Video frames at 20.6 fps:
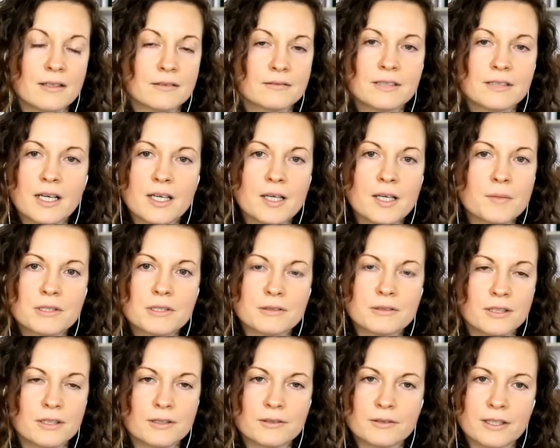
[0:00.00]
Yeah, I
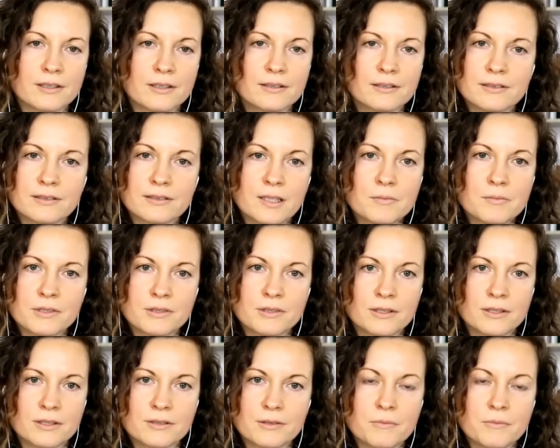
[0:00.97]
absolutely agree.
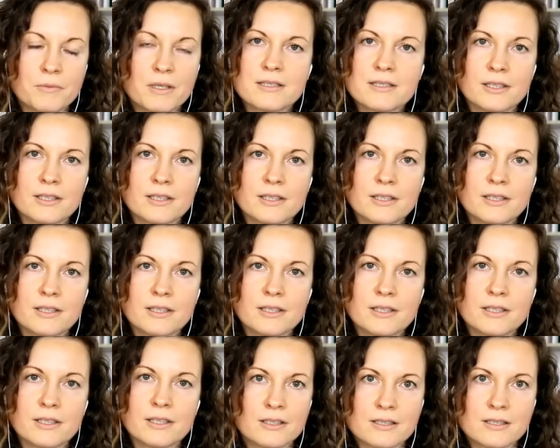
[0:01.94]
Absolutely agree. Once a year
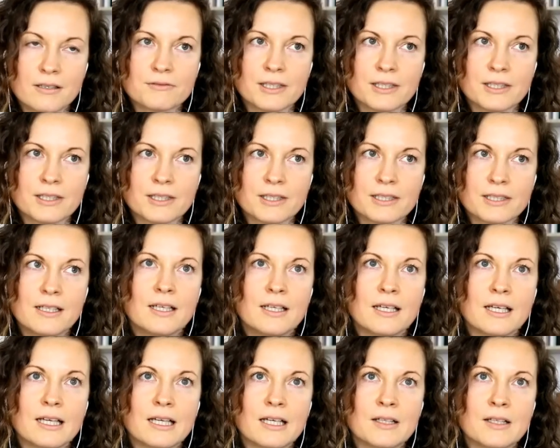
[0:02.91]
is not enough, and
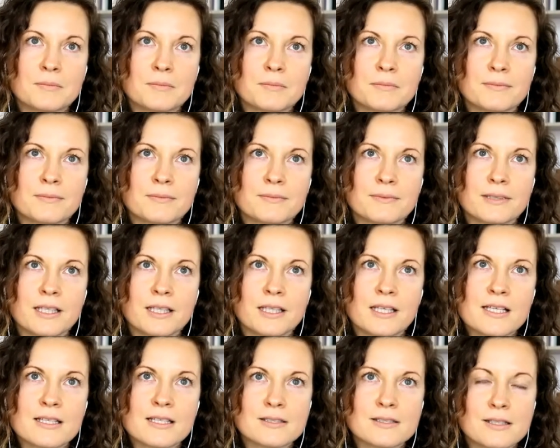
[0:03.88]
um,
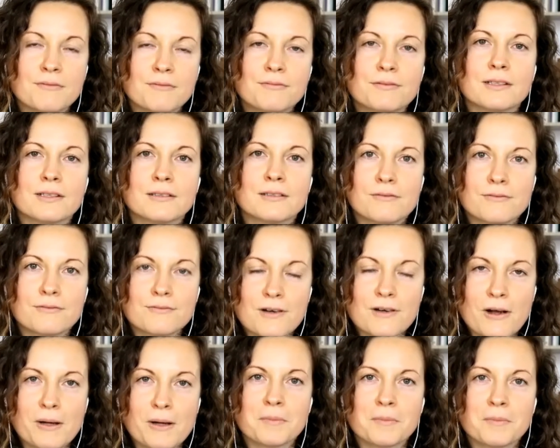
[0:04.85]
it's different
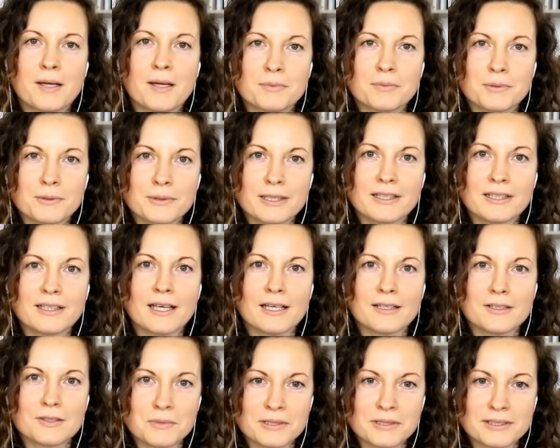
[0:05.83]
from employee
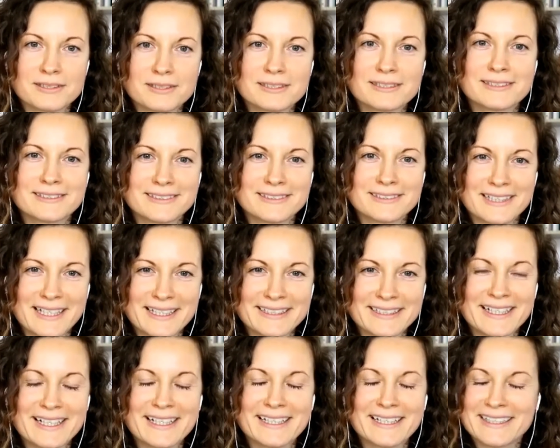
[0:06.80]
engagement.
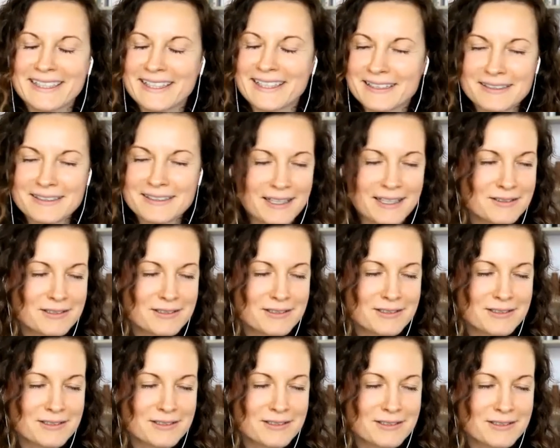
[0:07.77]
I, mm. I, I I
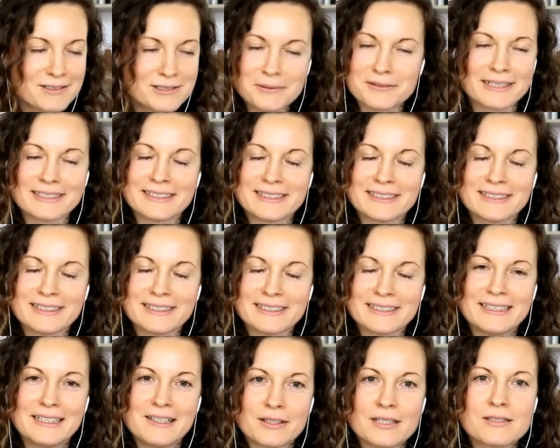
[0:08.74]
so agree.
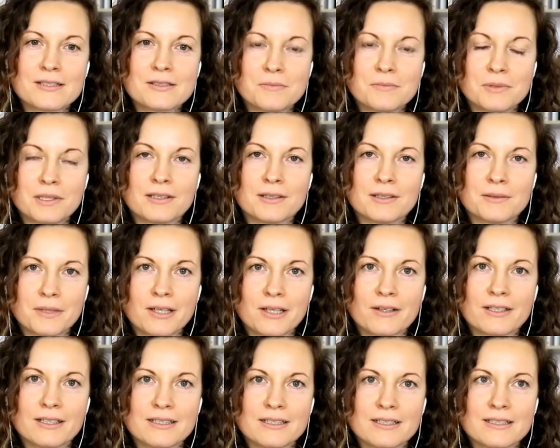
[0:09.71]
There needs to be an
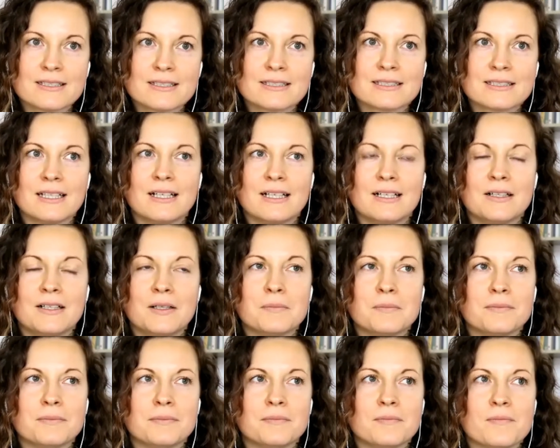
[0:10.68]
awareness
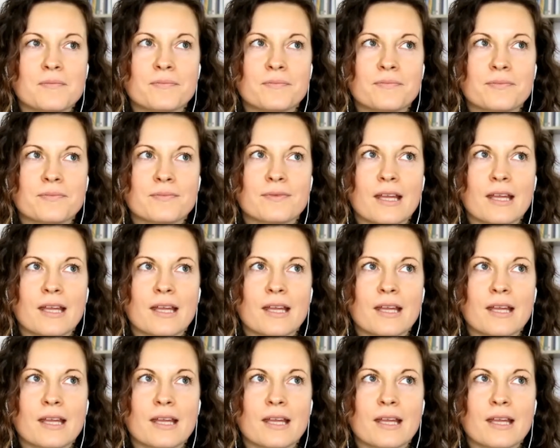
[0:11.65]
um,